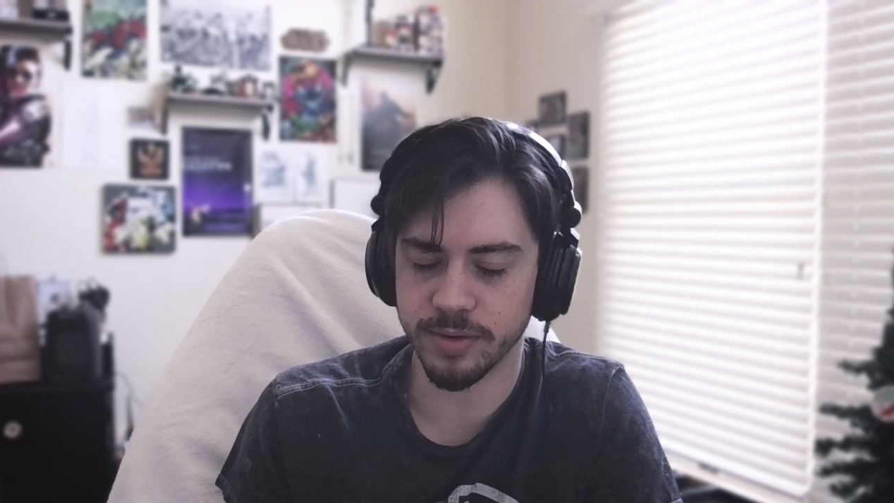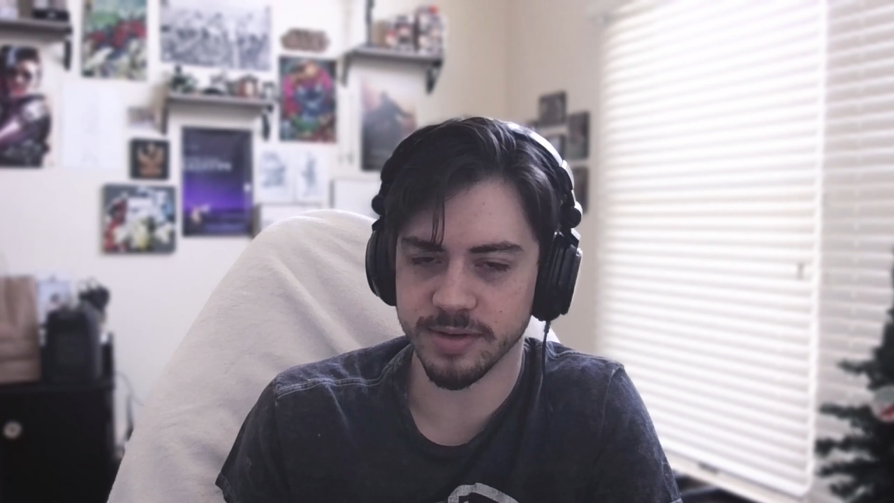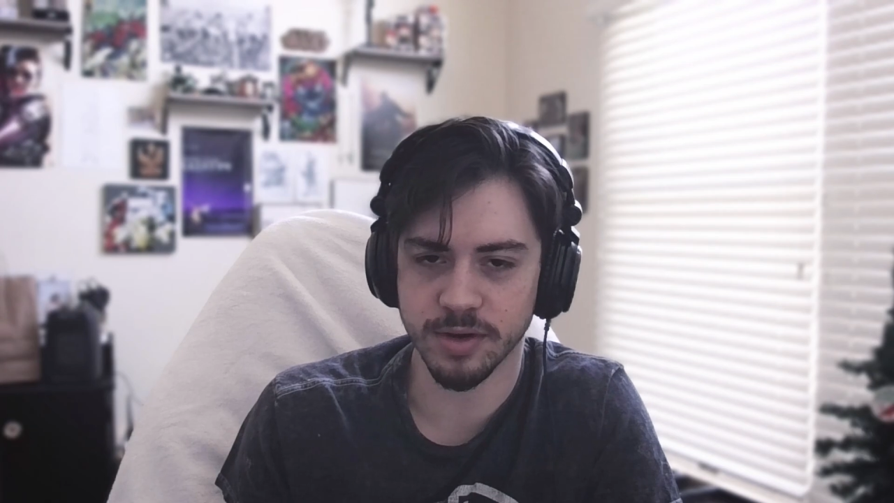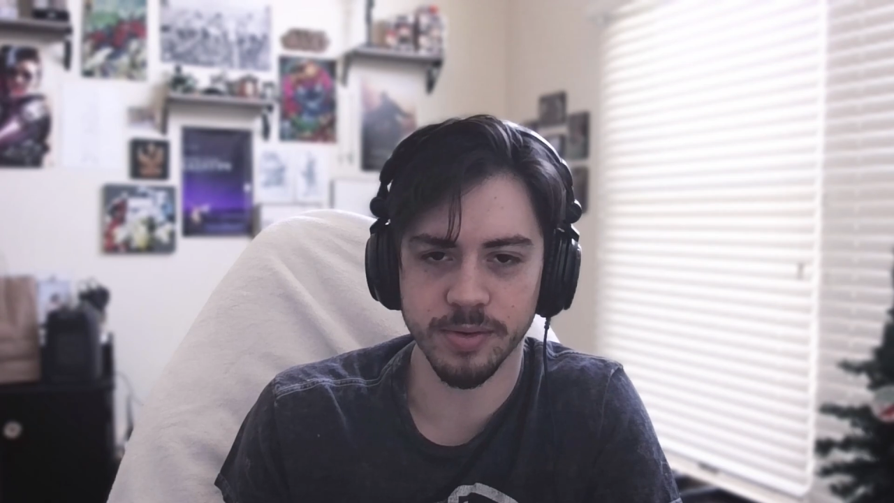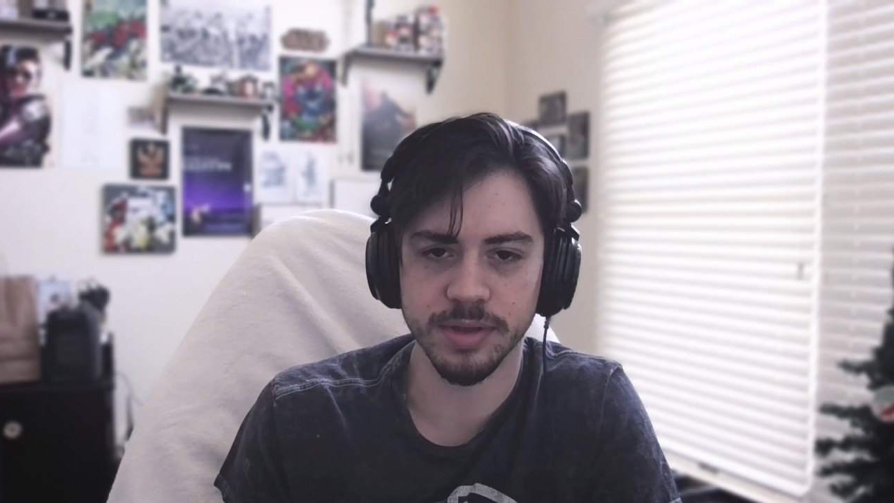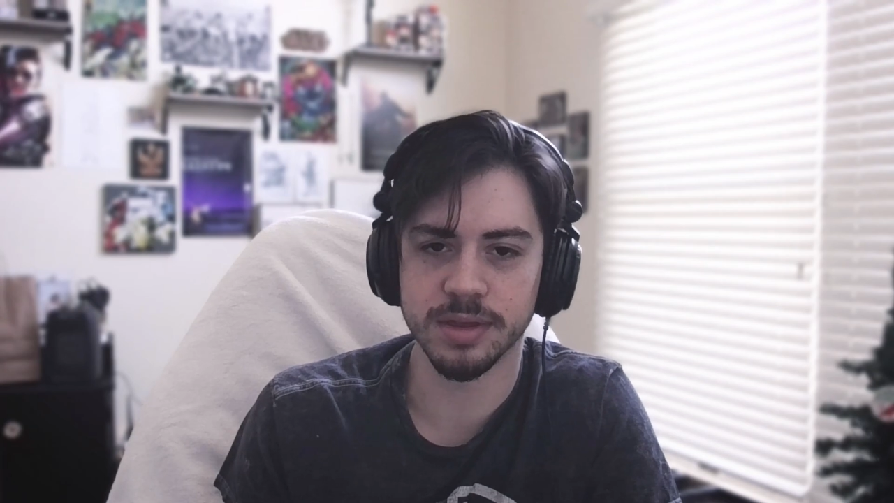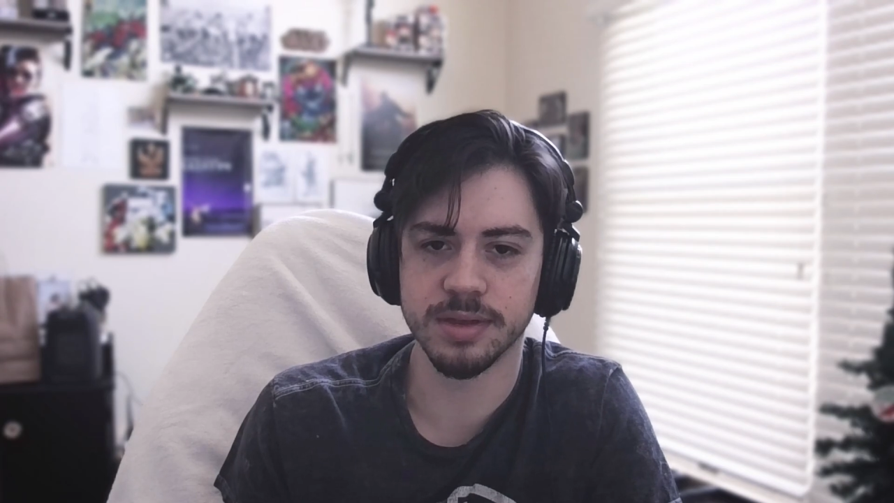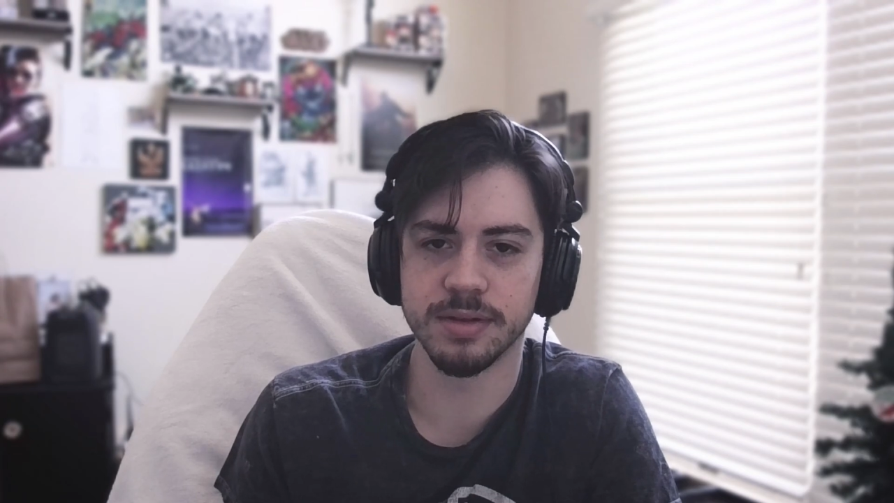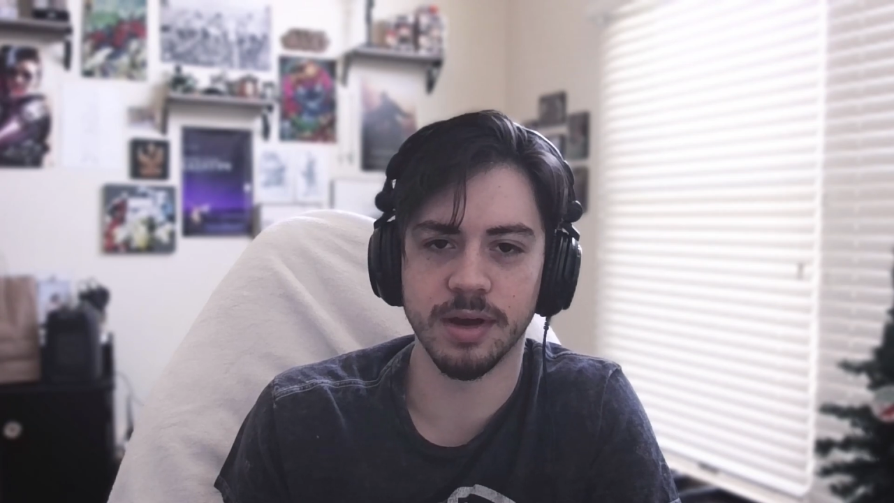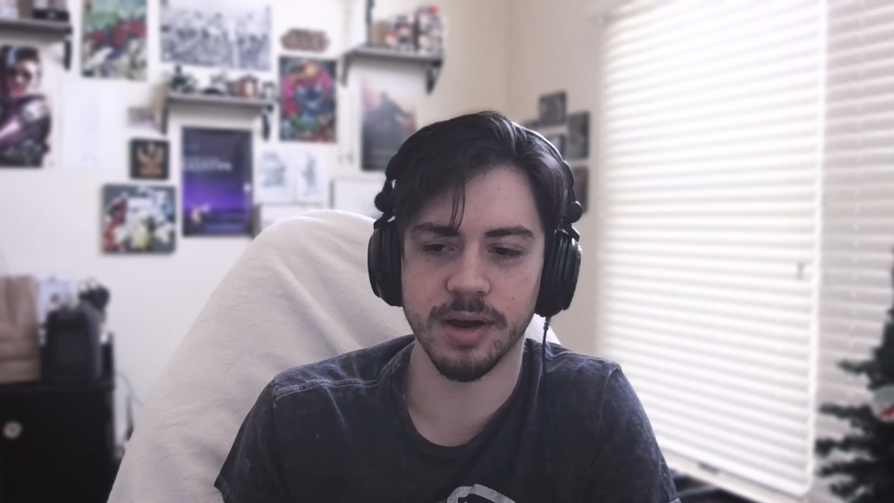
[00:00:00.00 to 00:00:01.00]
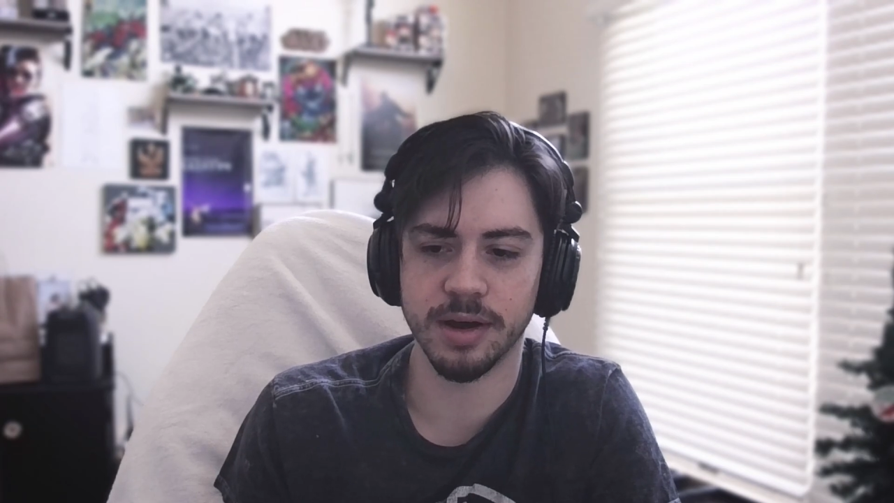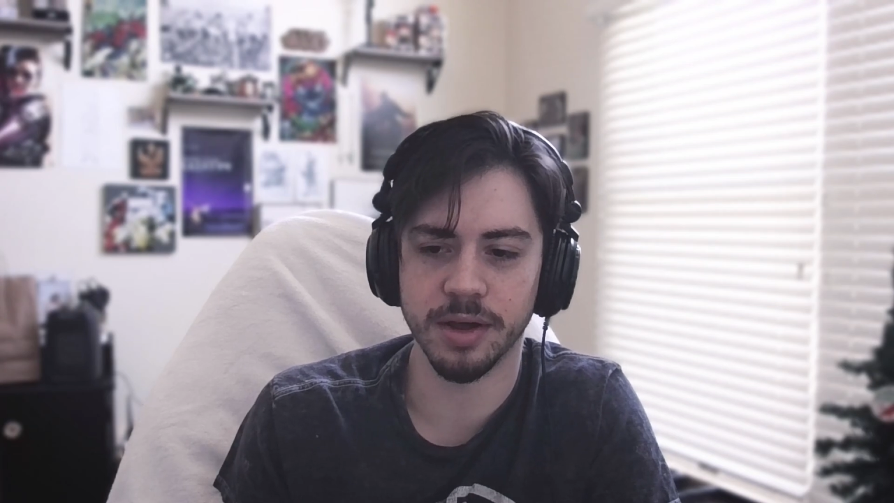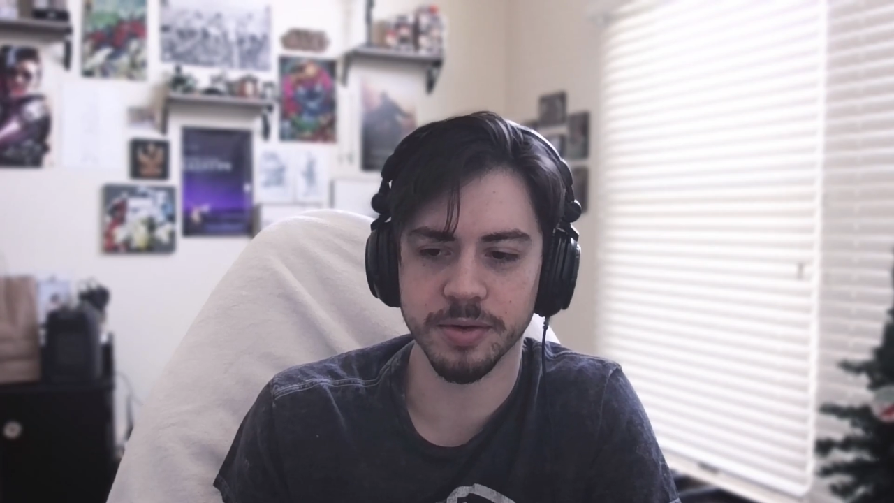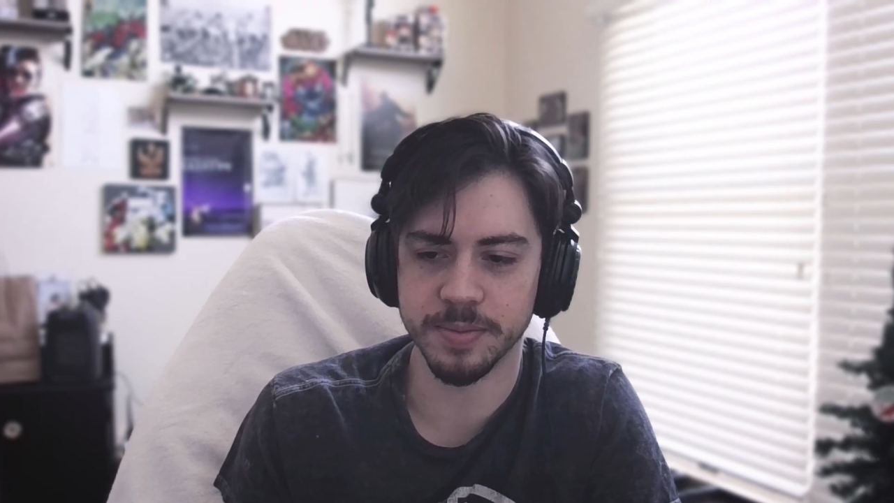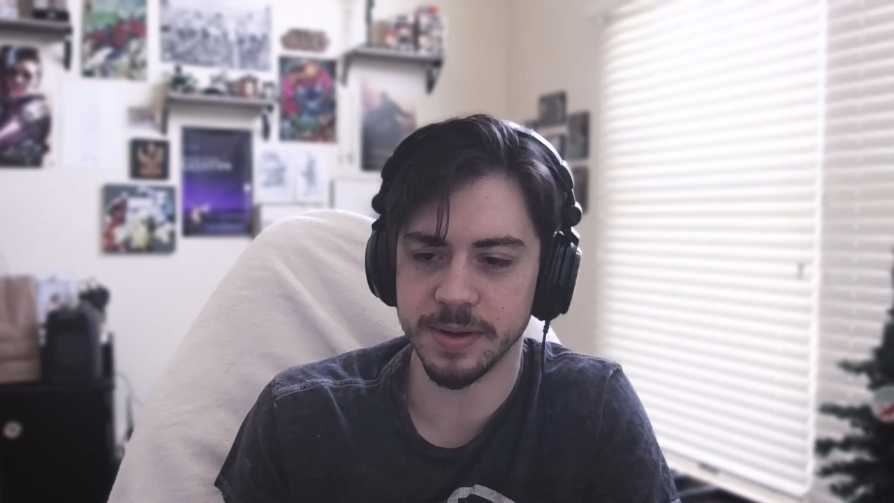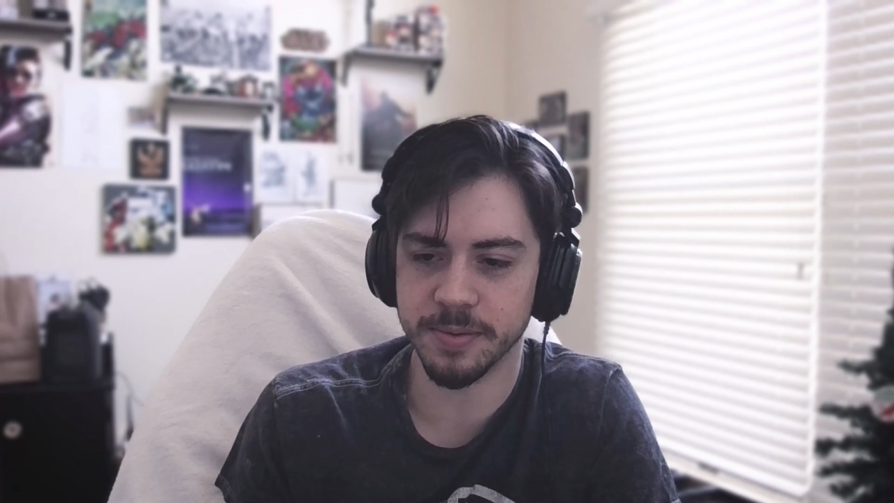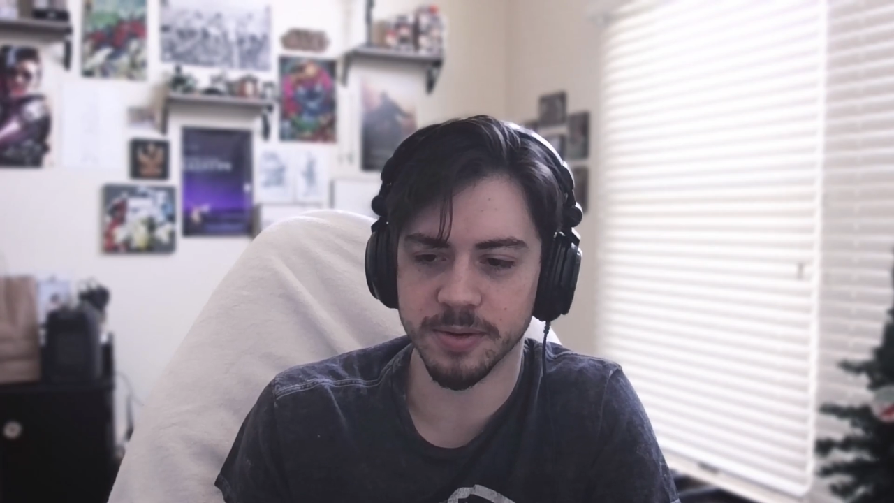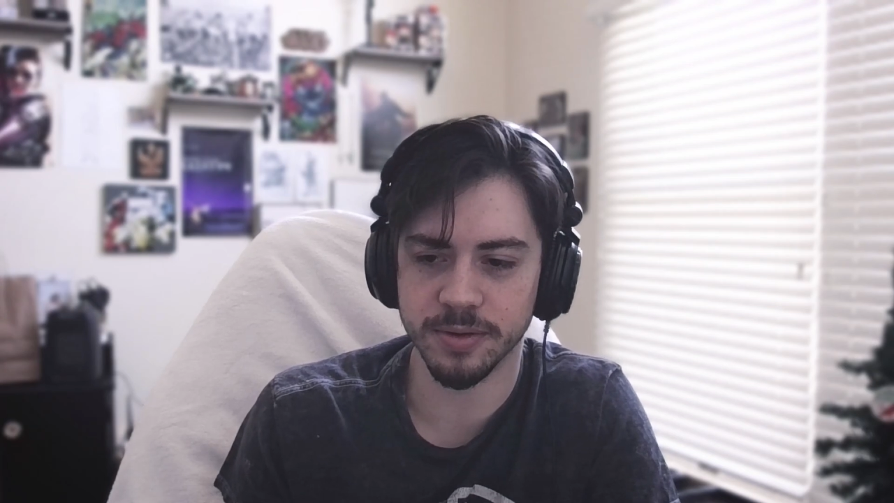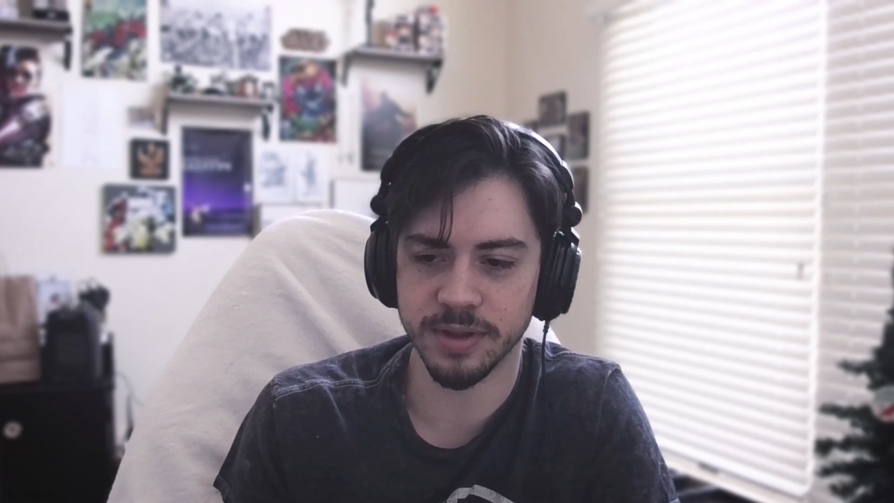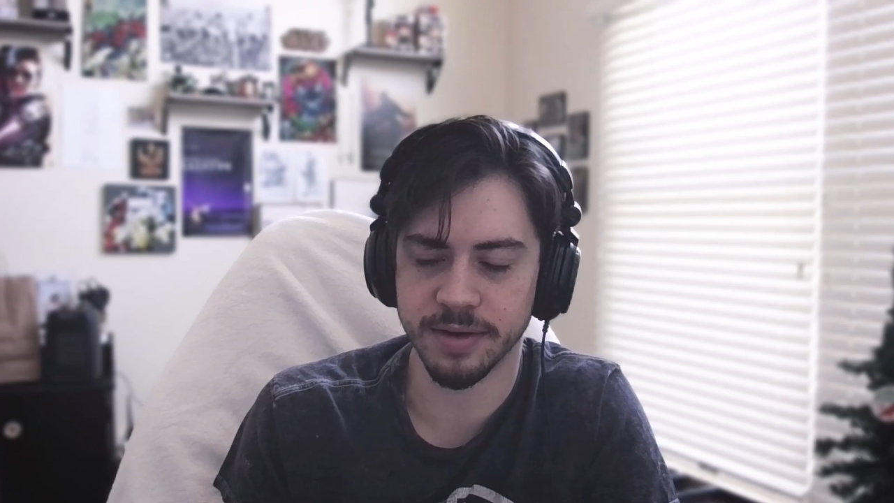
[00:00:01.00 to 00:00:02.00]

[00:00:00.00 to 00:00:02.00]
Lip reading: always go with other people.